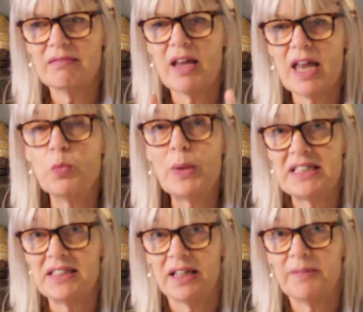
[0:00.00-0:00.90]
in
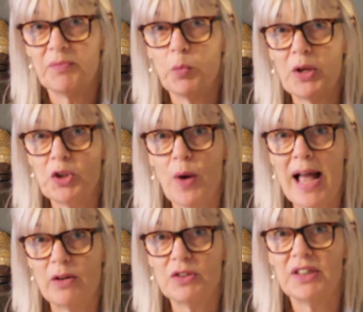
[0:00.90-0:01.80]
winter, when you're
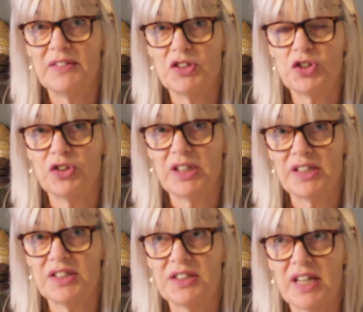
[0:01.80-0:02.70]
out in the
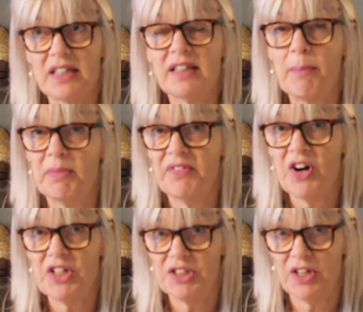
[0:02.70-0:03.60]
streets, it can be
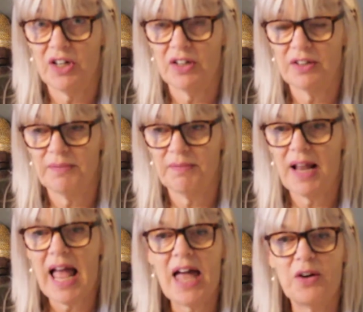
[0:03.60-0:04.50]
very dark.
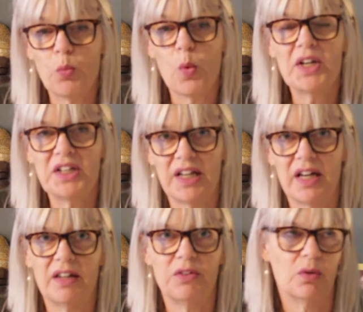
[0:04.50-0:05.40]
And one
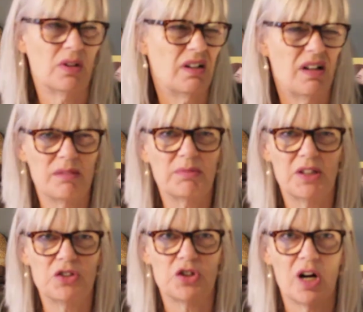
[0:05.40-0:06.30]
year I thought, oh, I'm going
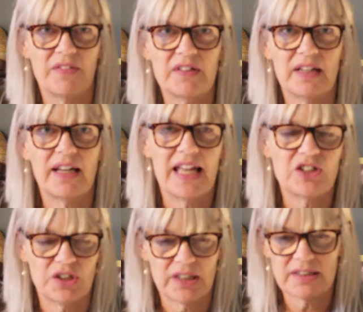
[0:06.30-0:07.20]
to try the
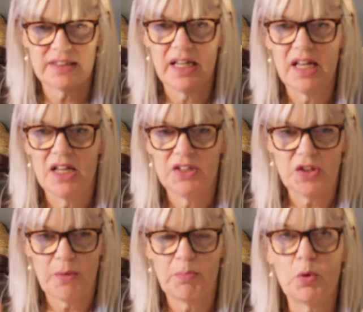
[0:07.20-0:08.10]
electrics.
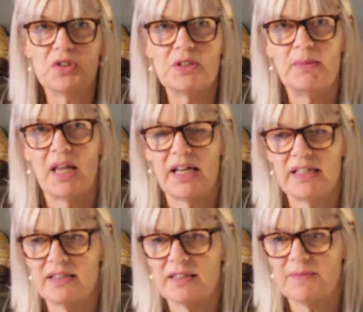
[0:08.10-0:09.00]
So bought some
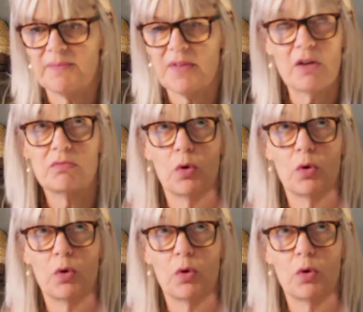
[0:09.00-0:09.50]
lights, paid